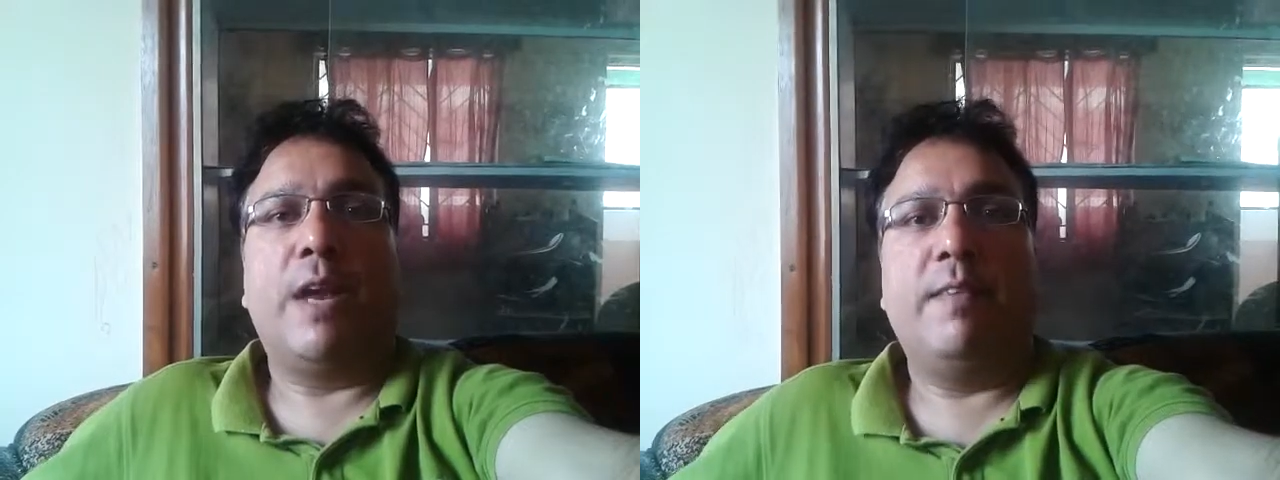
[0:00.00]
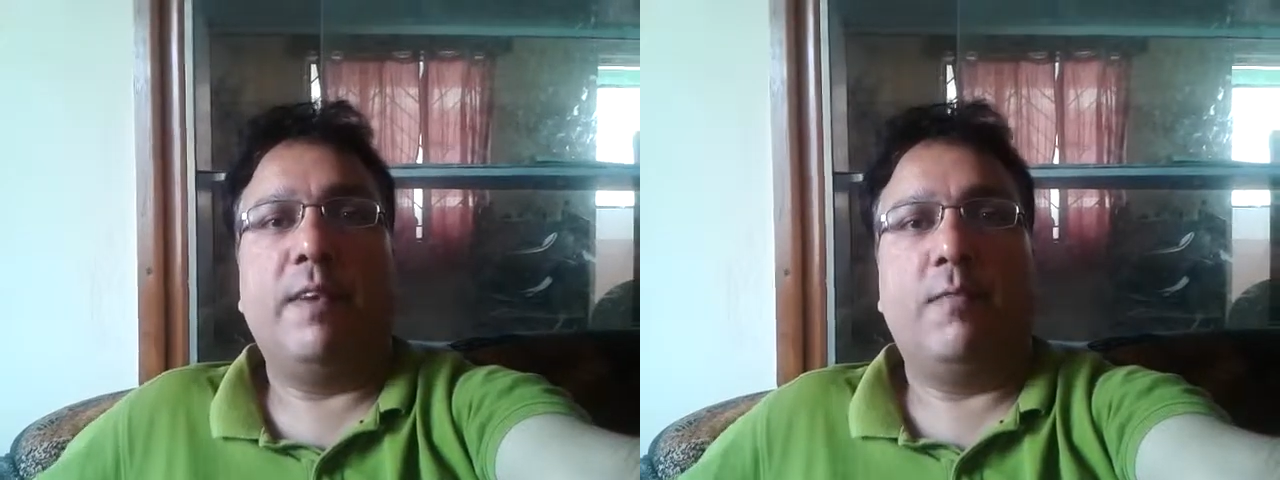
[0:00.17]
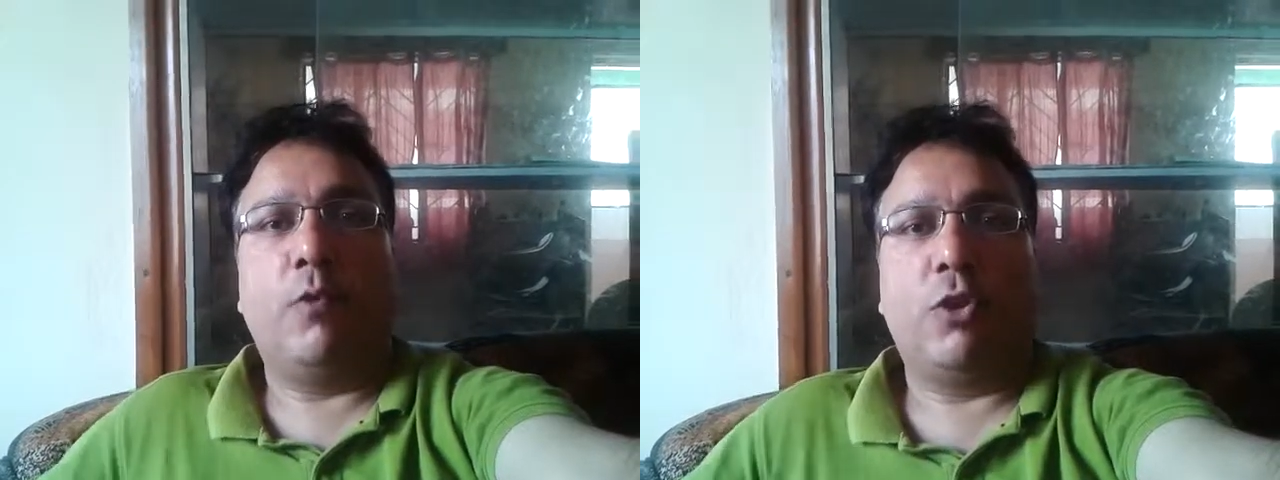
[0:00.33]

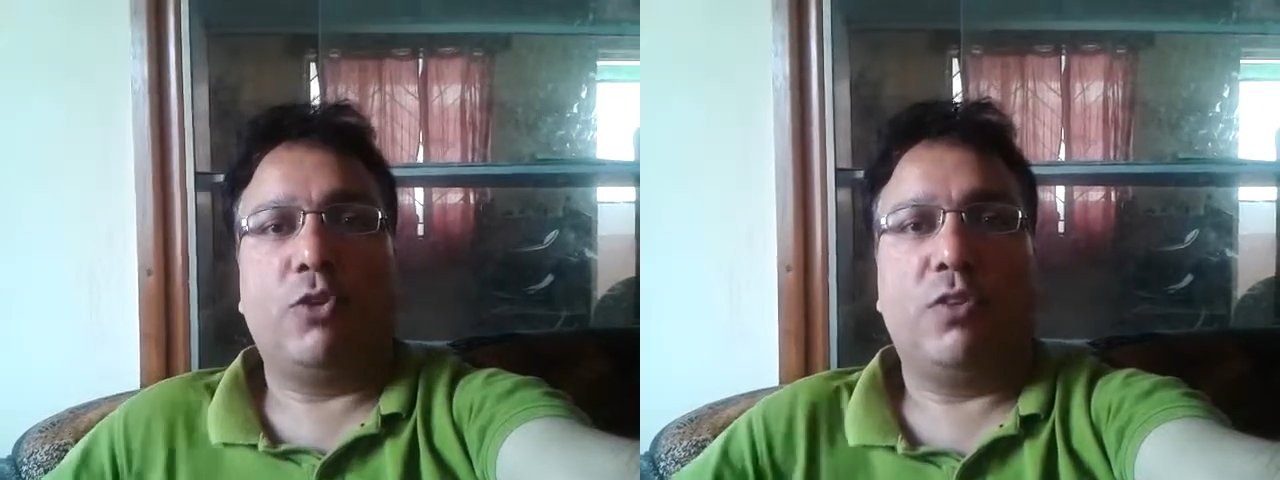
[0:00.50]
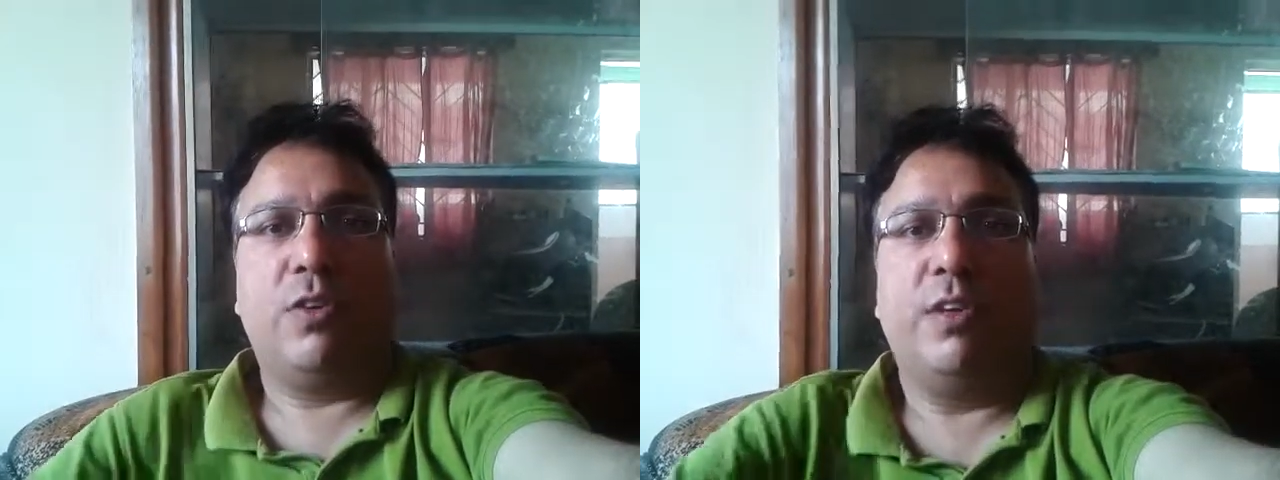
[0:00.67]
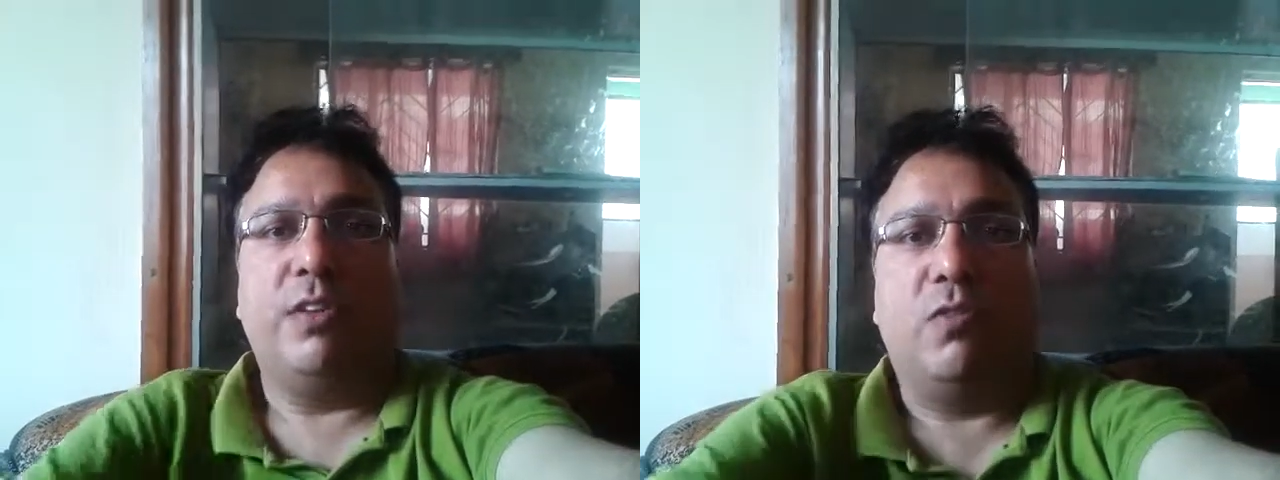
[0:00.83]
having
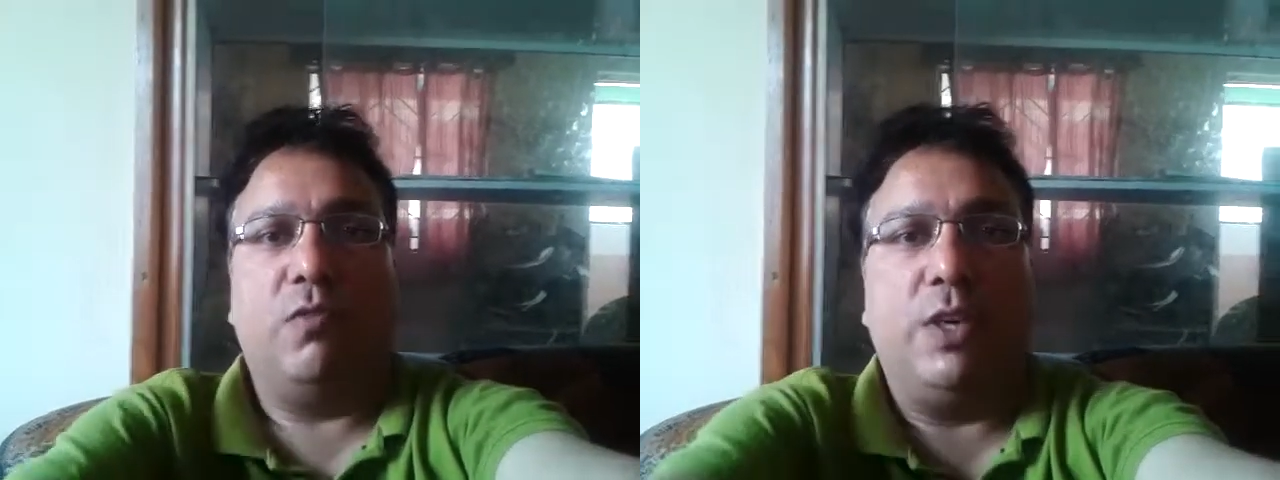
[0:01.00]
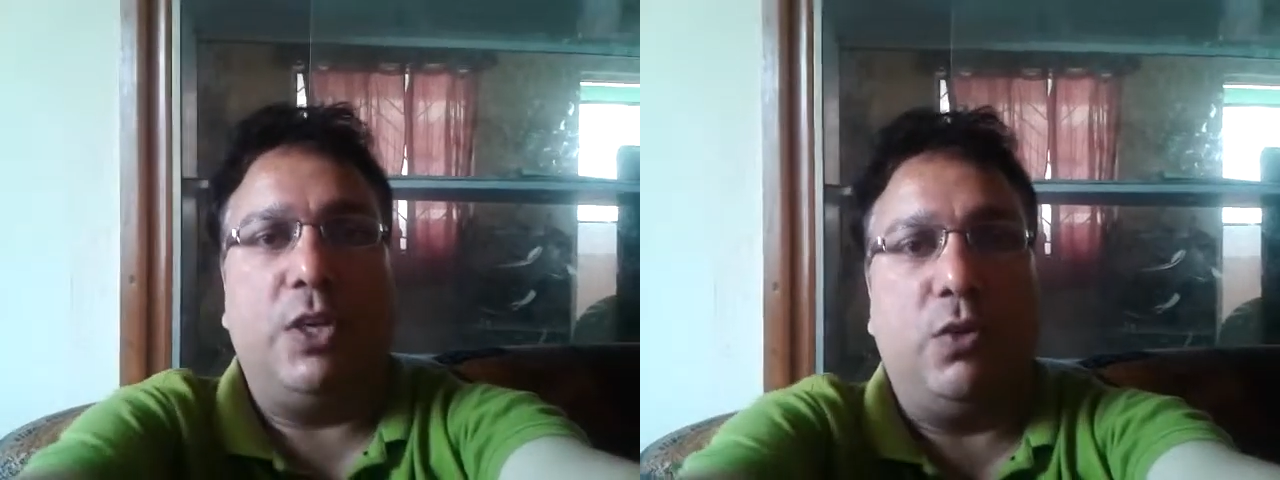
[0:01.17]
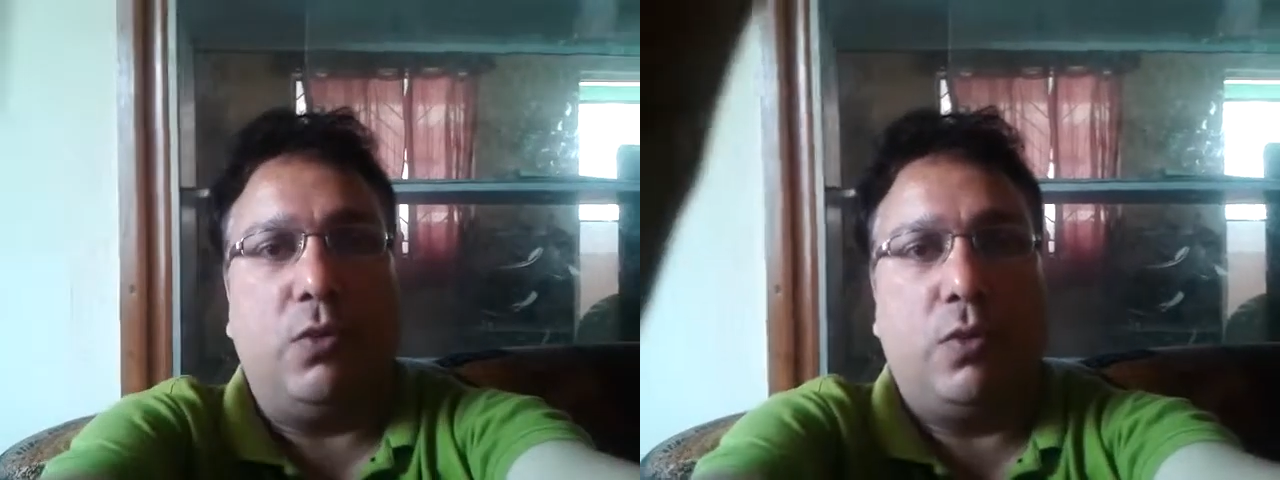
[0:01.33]
watched this
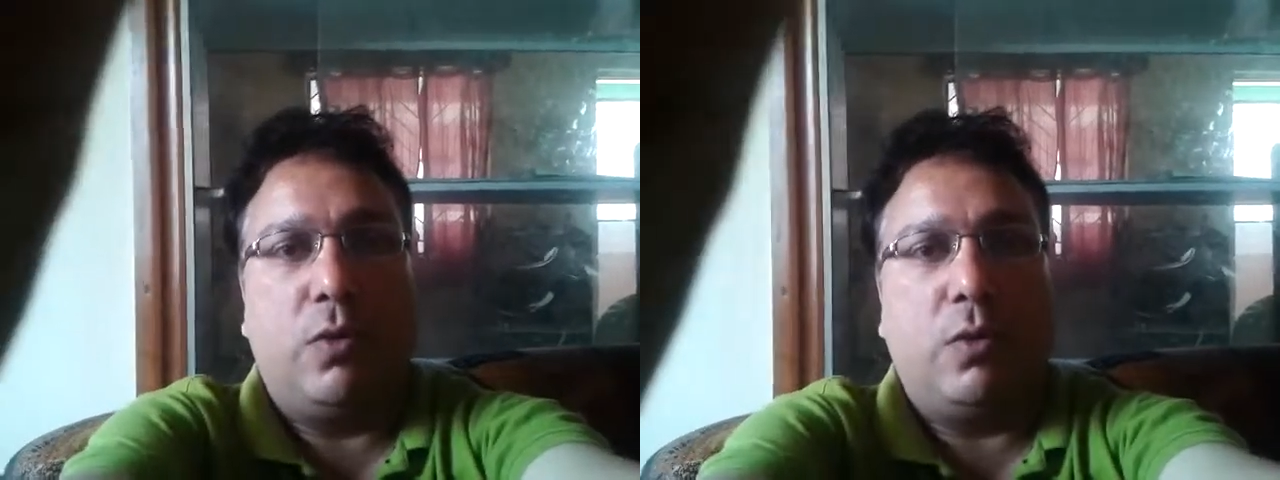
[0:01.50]
video.